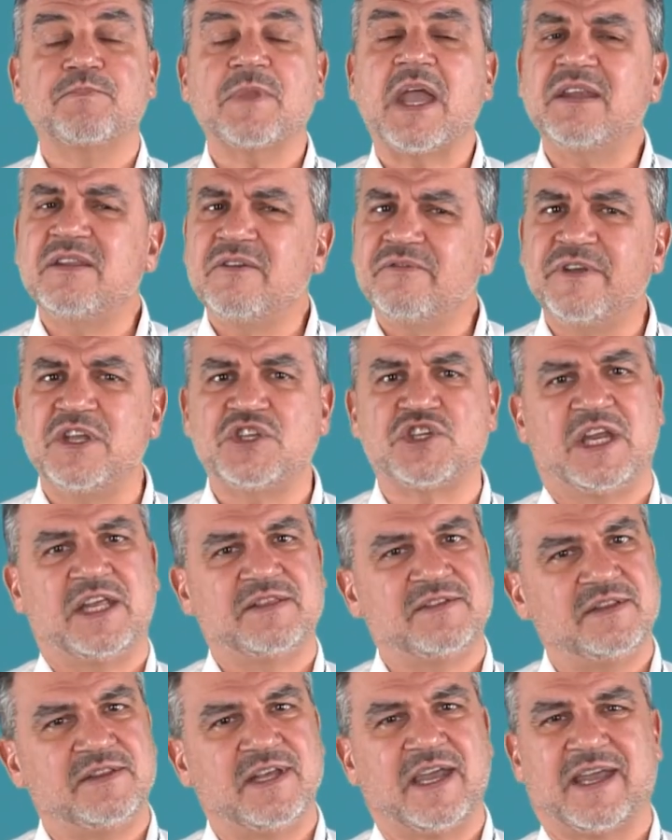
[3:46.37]
It is
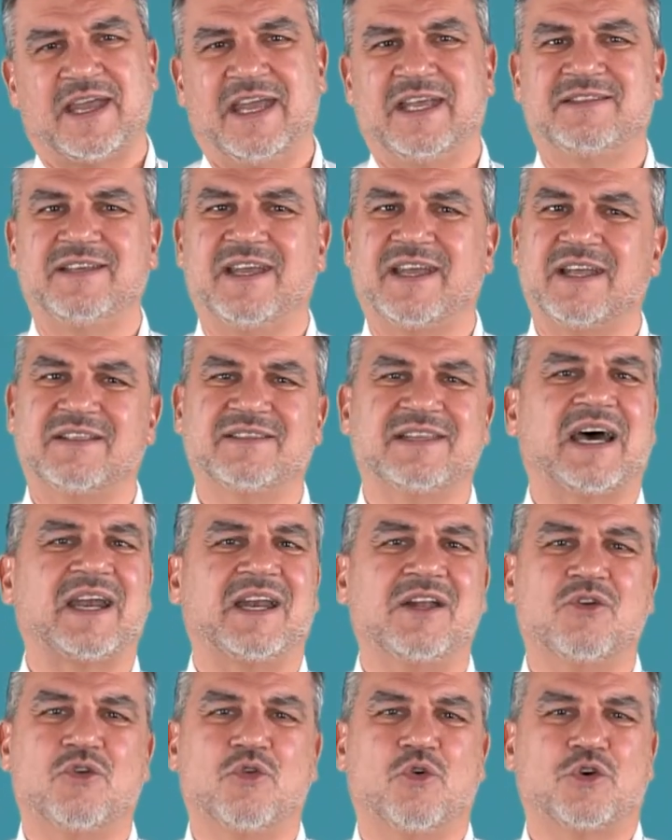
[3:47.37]
difficult to label this
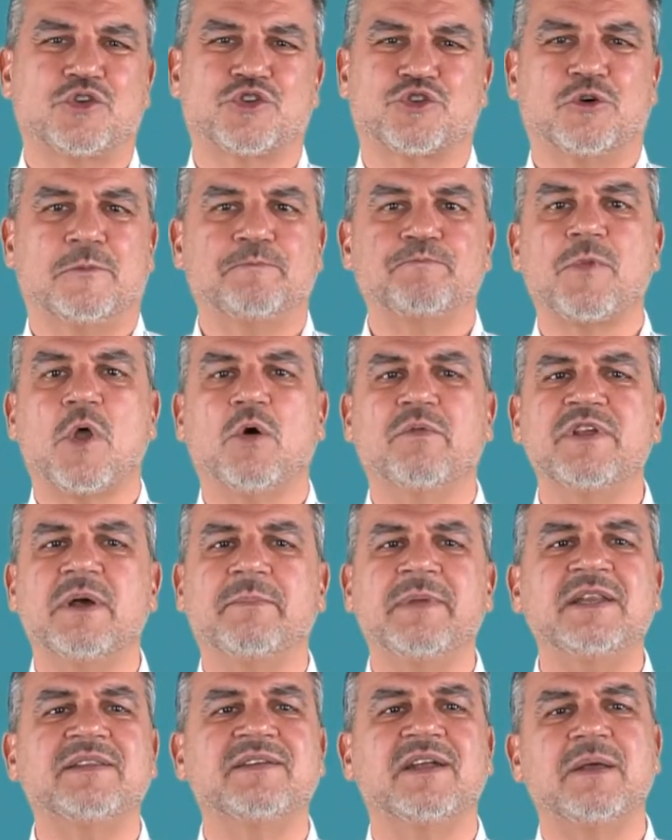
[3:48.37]
course.
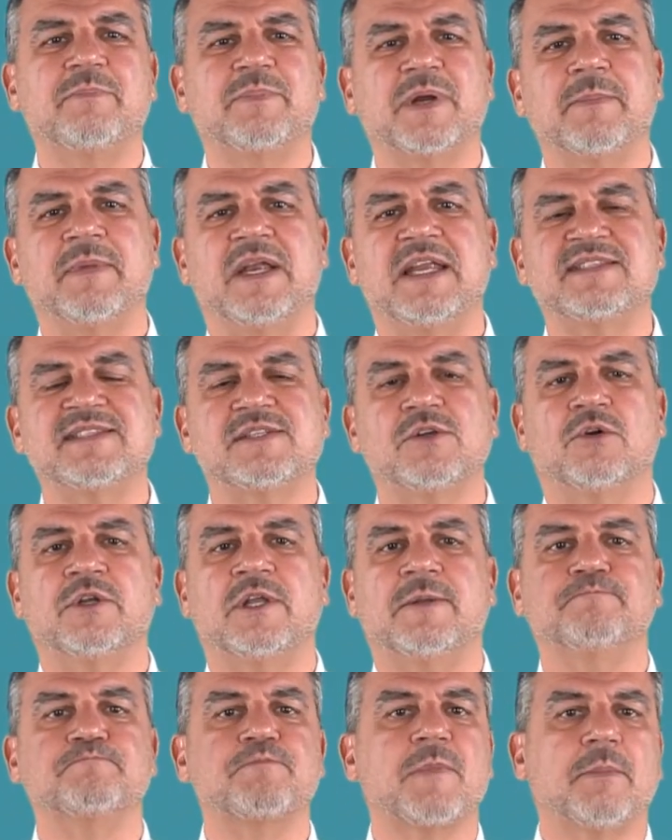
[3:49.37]
Obviously, we could say
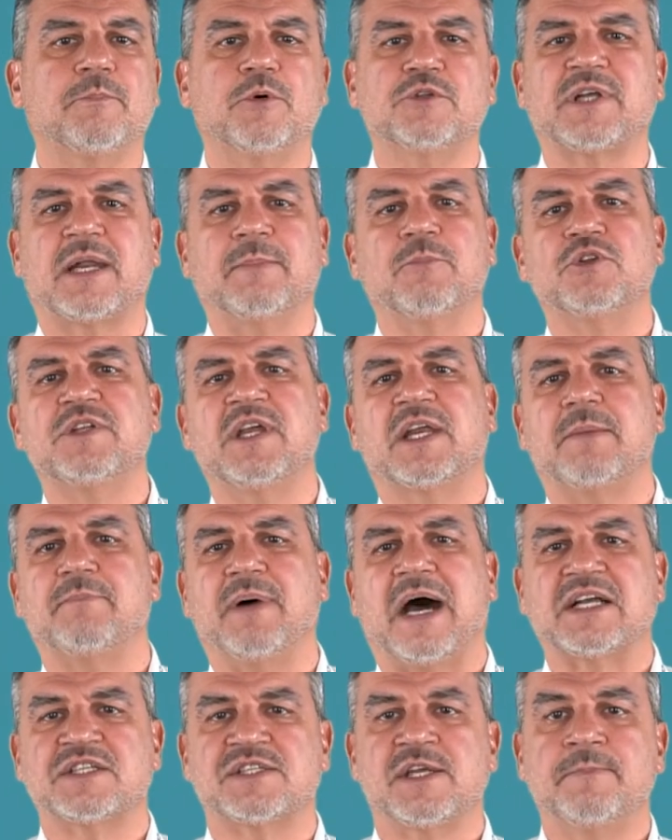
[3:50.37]
basic for the first
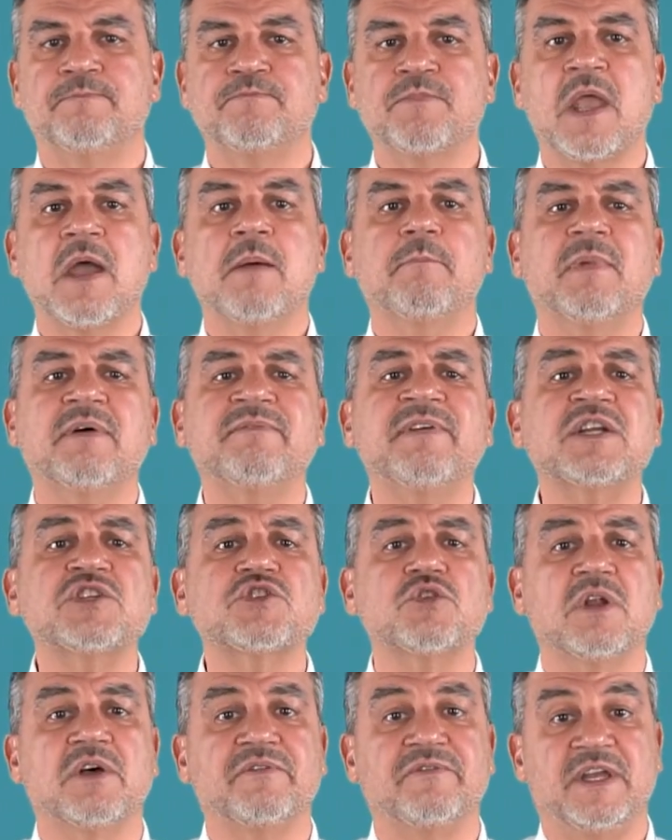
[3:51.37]
few lessons, but
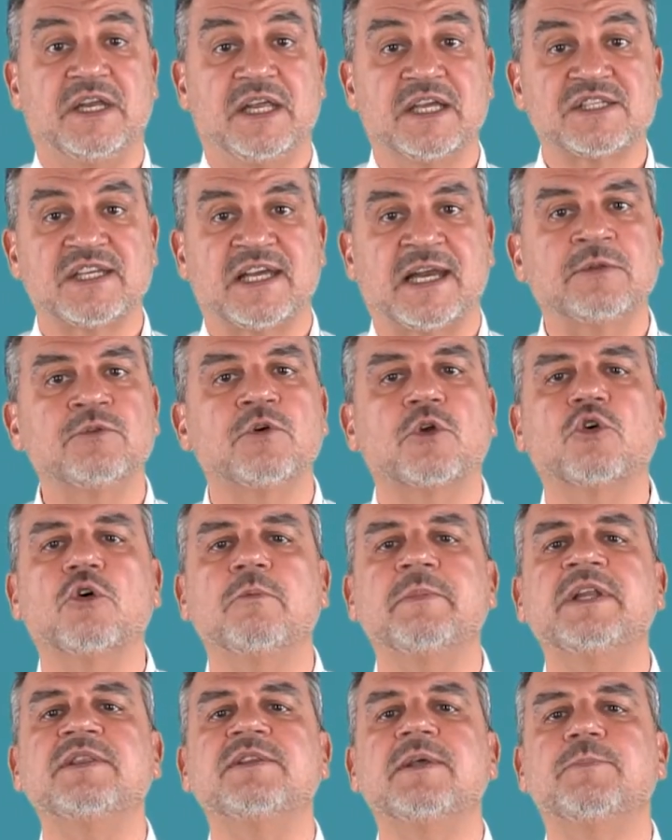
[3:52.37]
towards the end, there
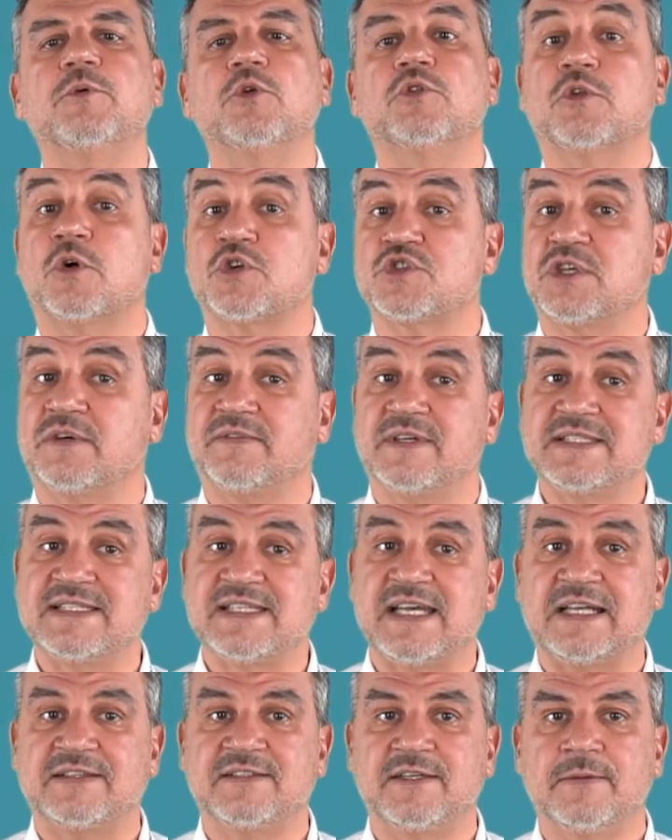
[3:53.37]
will be some rather
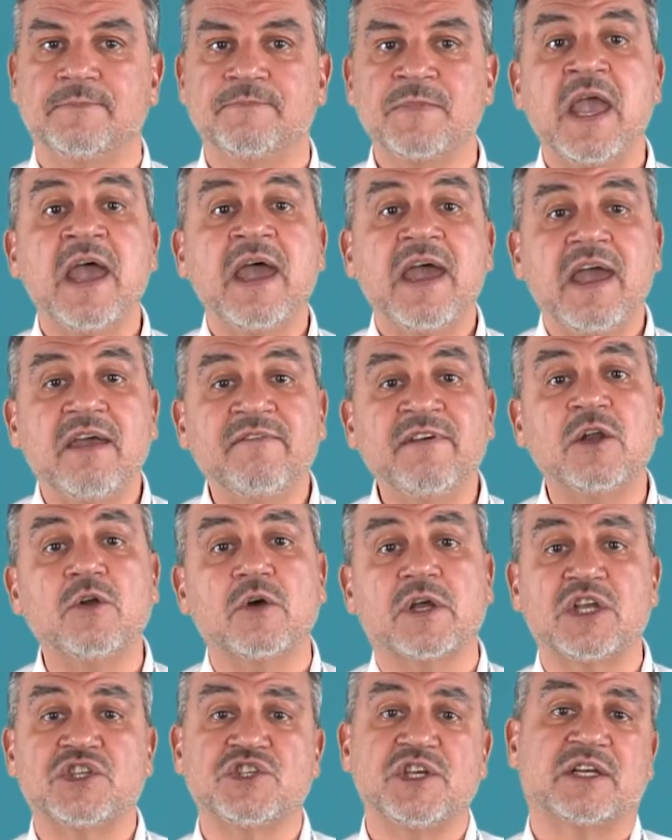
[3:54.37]
advanced topics.
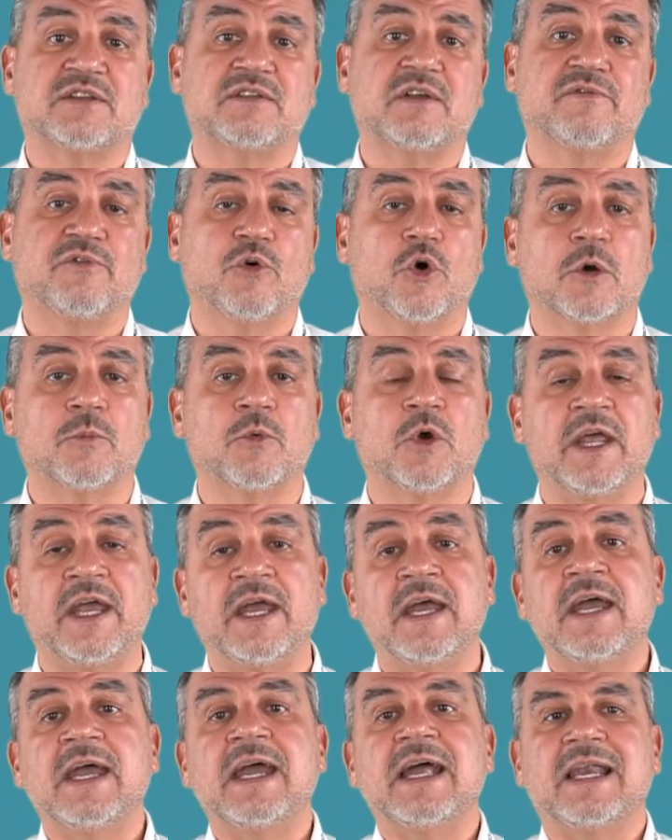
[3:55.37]
It is true that we
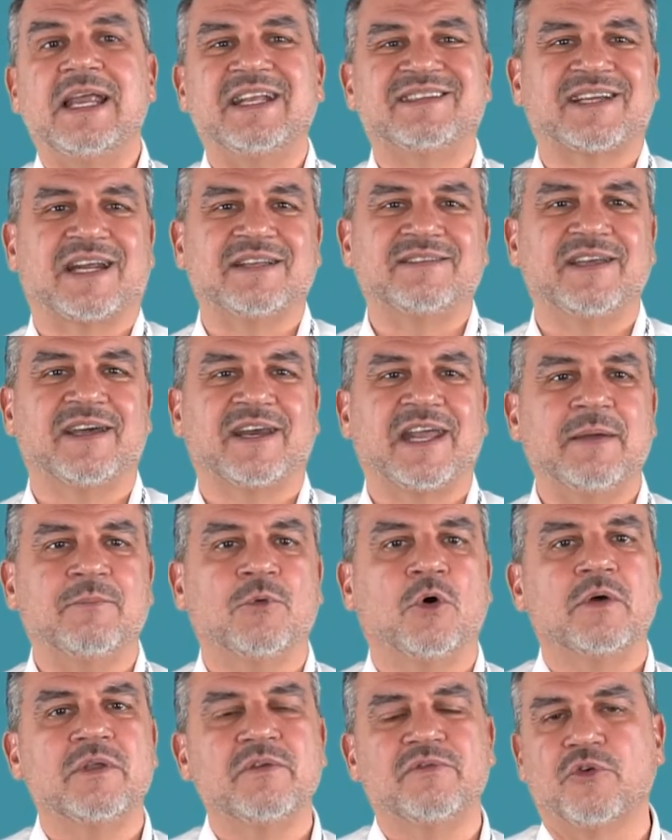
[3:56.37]
will cover certain
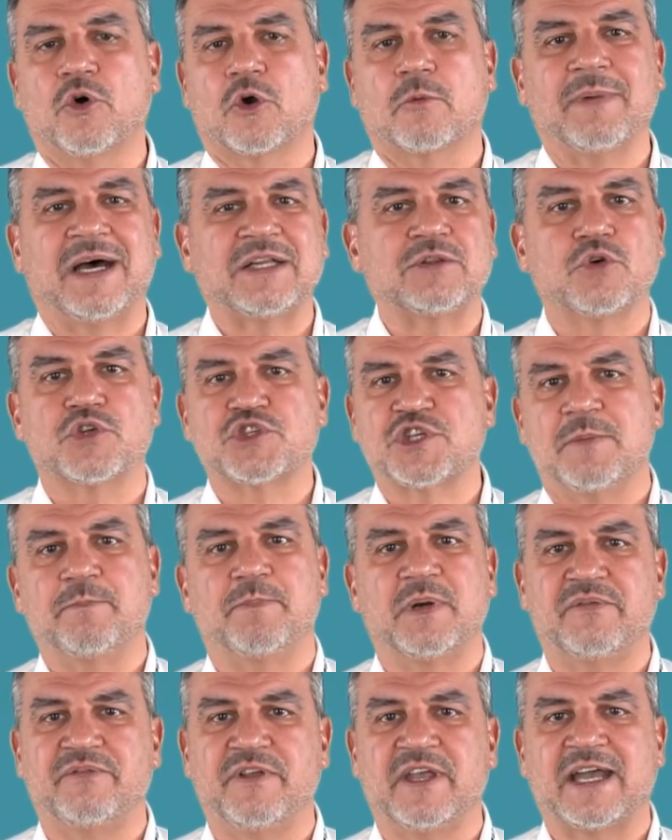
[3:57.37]
formulas in a
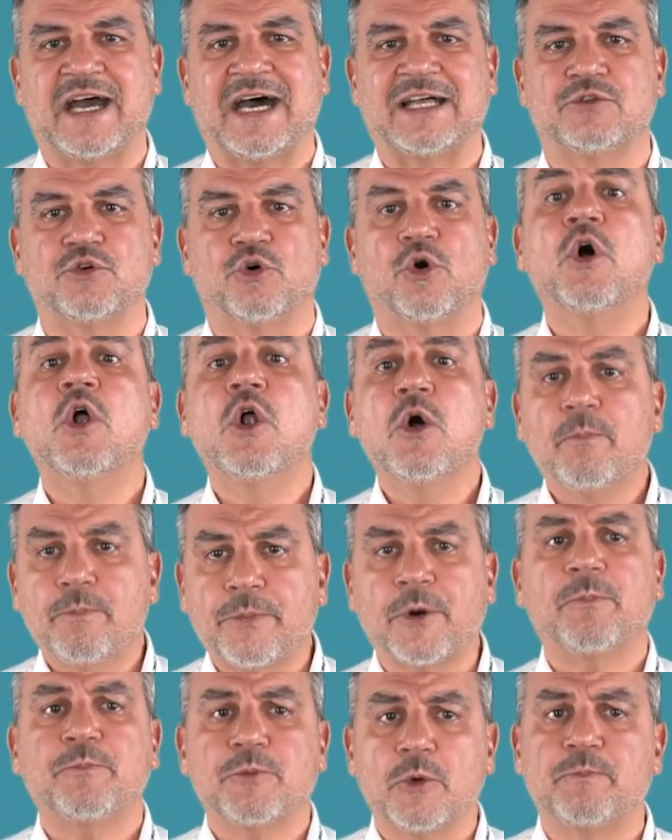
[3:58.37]
simplified format
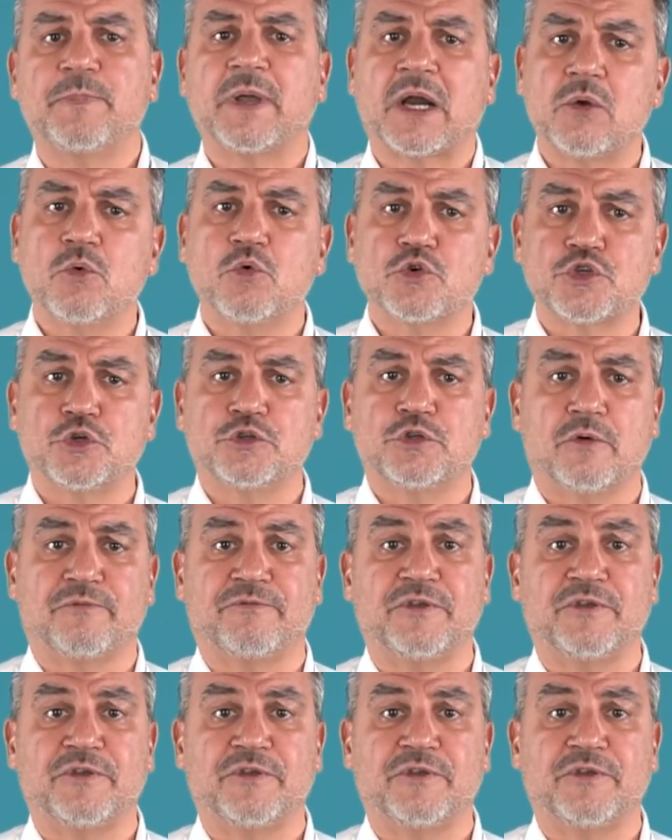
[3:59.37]
specifically for use in the